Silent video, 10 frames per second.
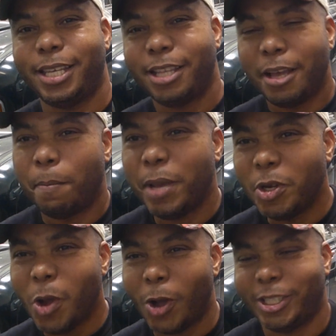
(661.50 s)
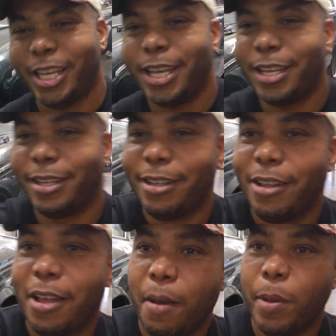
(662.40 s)
see? Being naughty.
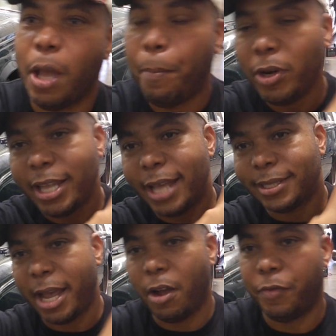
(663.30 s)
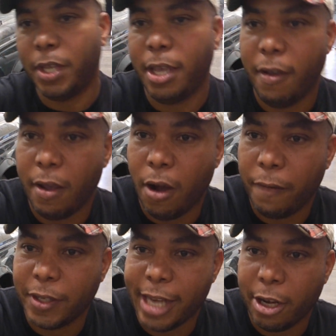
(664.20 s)
But they're pulling the SI off the
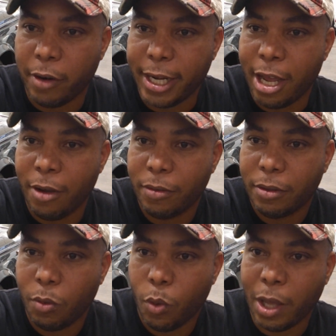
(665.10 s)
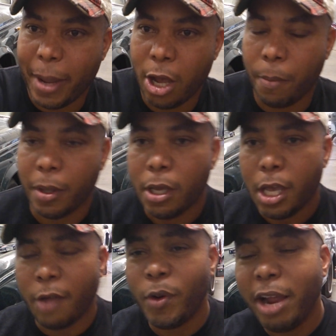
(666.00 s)
dyno right now without my help.
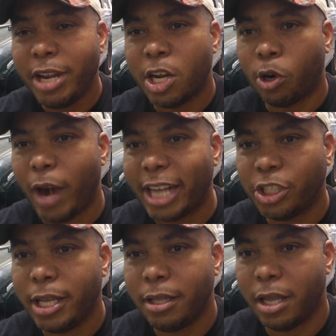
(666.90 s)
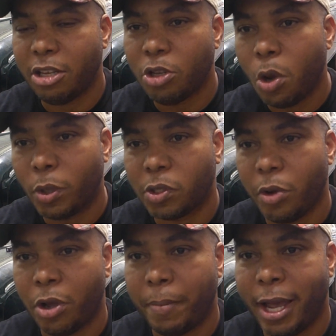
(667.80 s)
If we hear any crashing, then you know what's
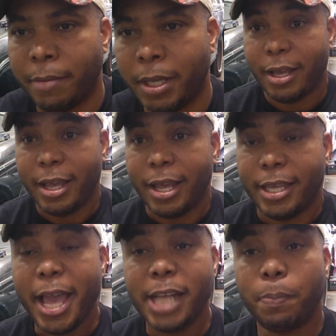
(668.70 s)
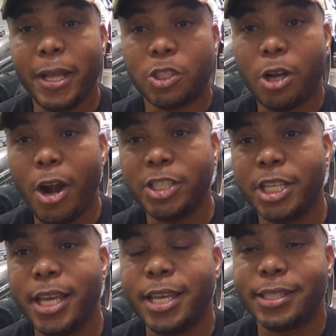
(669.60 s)
going on behind me. Yes, Blink
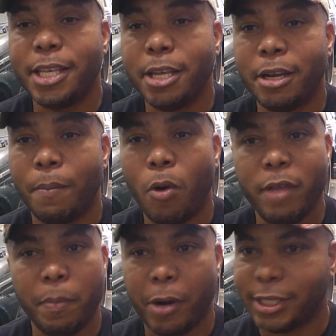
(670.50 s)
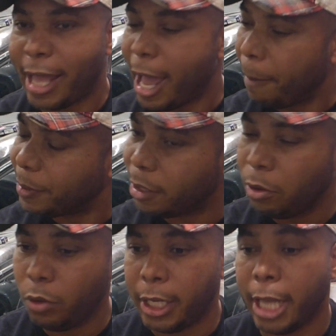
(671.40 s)
Charging is here. More EV projects,
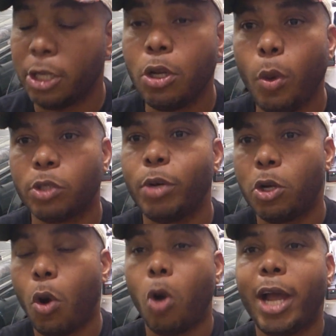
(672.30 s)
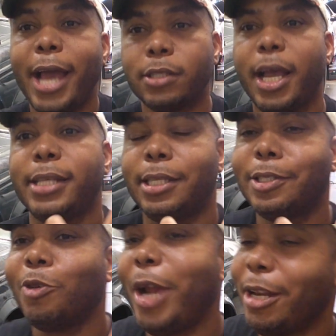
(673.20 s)
absolutely. And you know what's really cool? Oh, guys, this
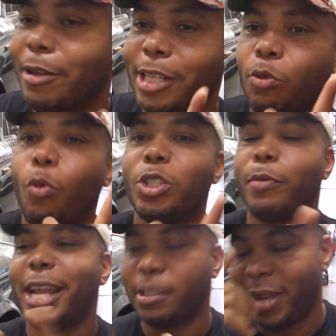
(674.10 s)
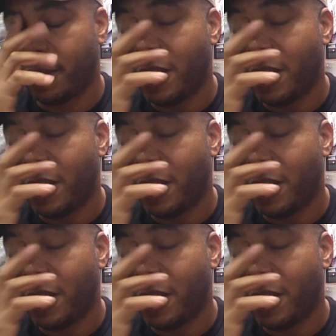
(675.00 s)
is great. Which reminds me.